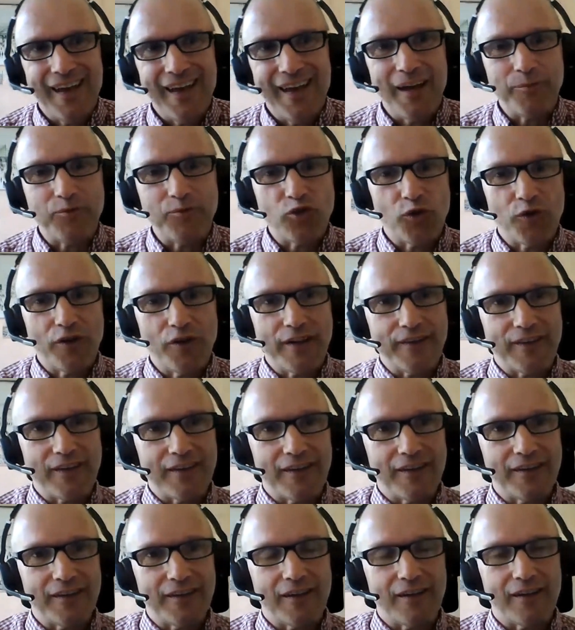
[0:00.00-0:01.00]
during
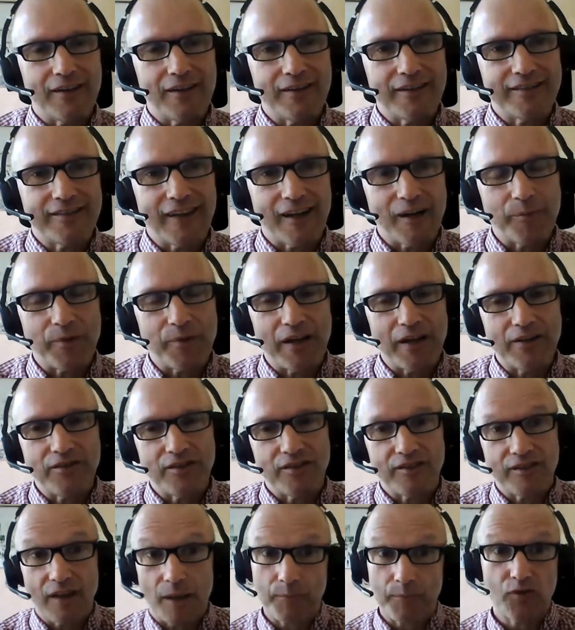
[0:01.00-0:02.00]
the
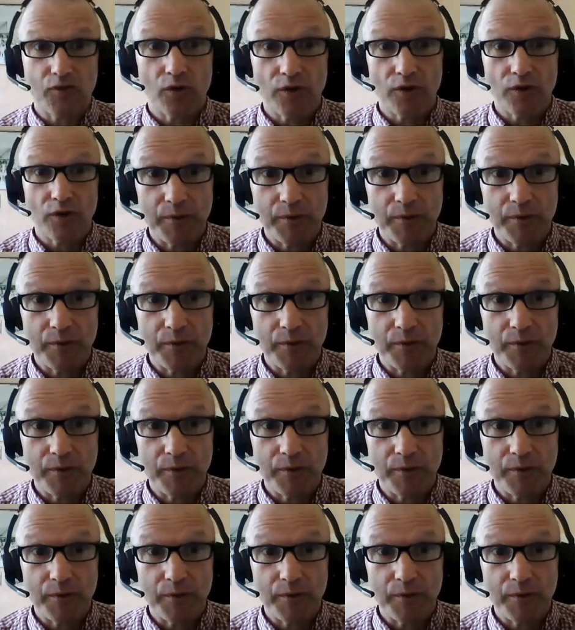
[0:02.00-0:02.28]
celebrations? I'm sure the